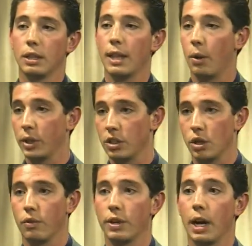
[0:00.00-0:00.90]
that week is
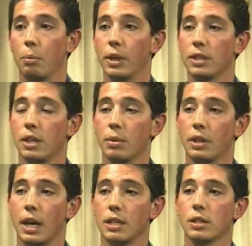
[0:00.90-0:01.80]
over now, but it's something
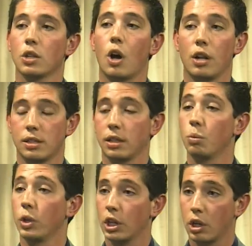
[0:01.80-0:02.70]
that is constantly
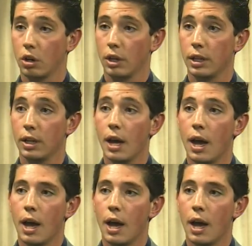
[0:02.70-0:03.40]
reoccurring.